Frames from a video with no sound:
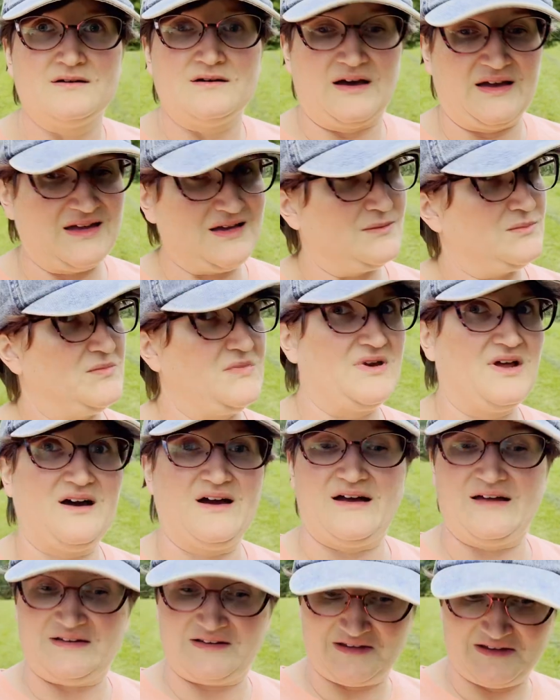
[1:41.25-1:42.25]
I am
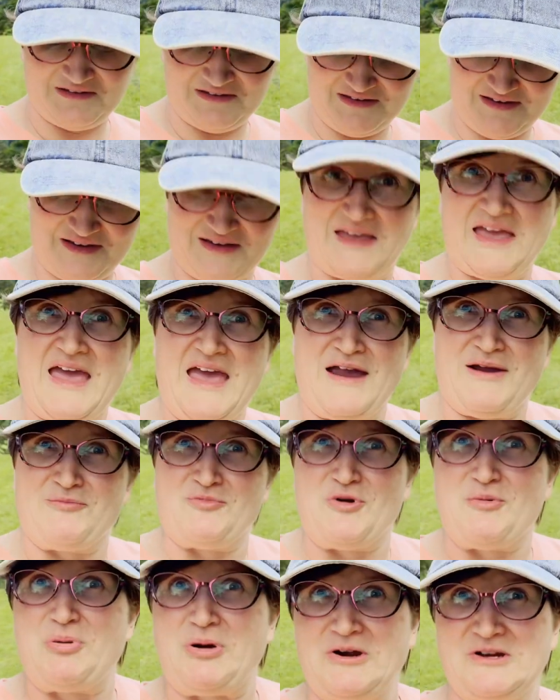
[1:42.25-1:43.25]
not a
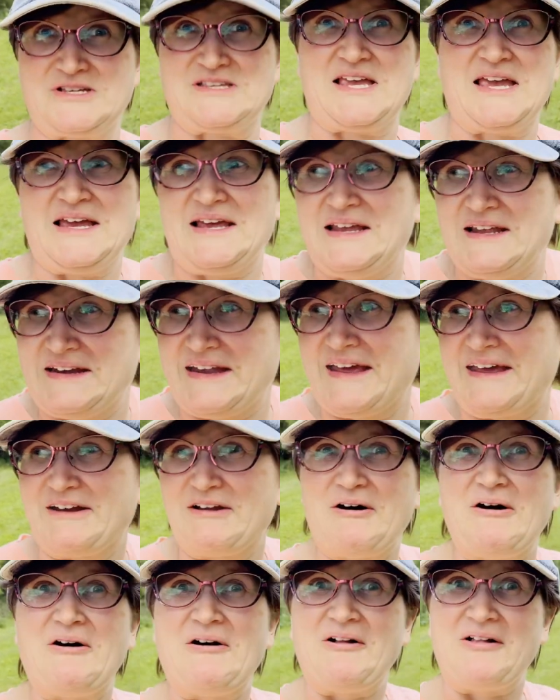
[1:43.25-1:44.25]
camera person at
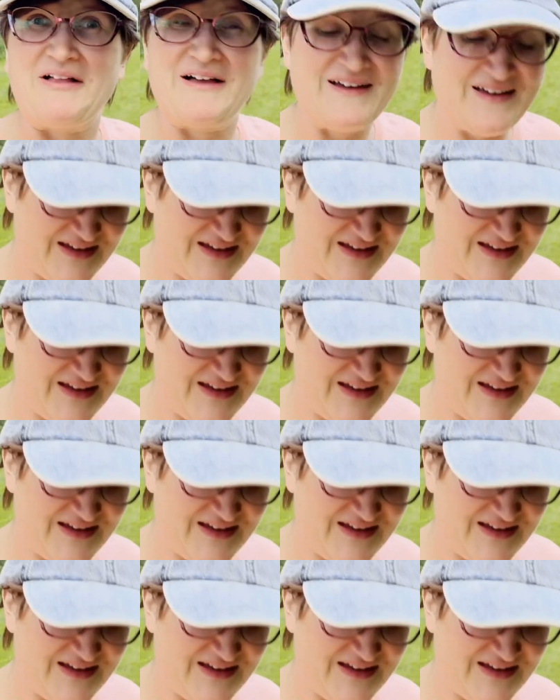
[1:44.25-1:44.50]
all.